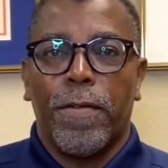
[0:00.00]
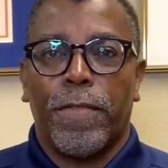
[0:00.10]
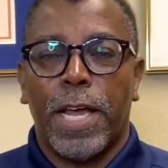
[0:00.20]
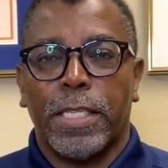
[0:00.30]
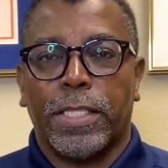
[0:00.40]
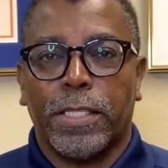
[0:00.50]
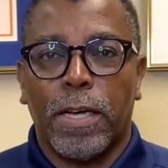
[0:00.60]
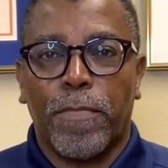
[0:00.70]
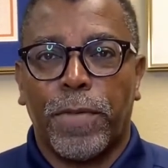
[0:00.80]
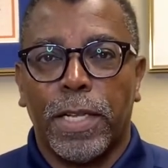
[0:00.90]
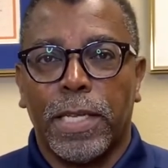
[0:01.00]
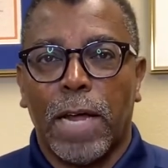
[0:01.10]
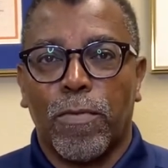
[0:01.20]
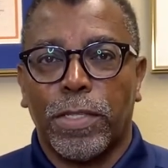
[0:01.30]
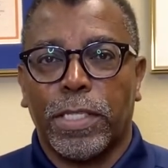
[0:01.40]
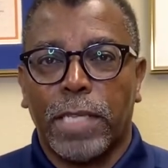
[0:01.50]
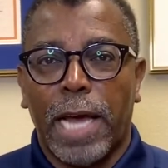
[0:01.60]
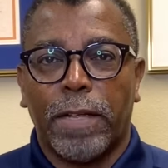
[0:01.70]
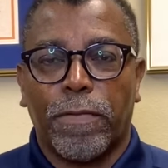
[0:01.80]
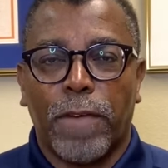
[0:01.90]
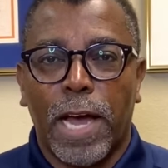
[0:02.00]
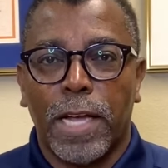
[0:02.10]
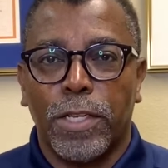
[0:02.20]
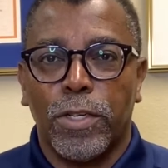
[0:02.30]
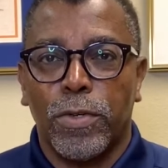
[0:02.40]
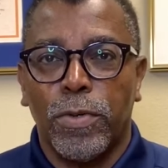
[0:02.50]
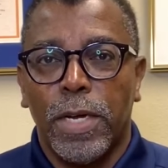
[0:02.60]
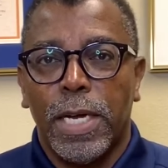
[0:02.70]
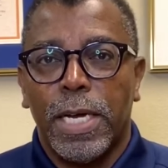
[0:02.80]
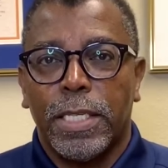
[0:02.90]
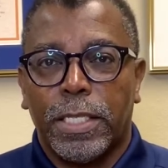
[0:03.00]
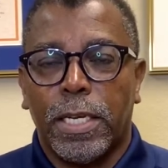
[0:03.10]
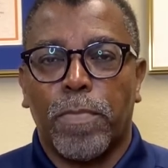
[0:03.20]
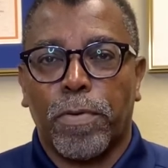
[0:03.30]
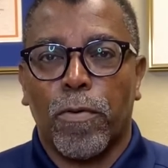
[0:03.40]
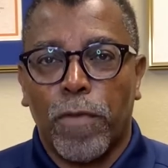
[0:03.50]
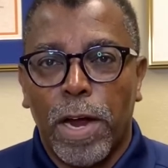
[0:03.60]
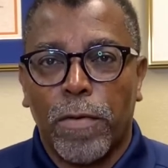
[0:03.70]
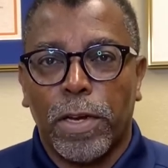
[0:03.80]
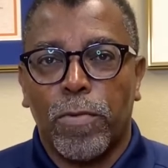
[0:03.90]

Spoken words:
than something that will satisfy you temporarily.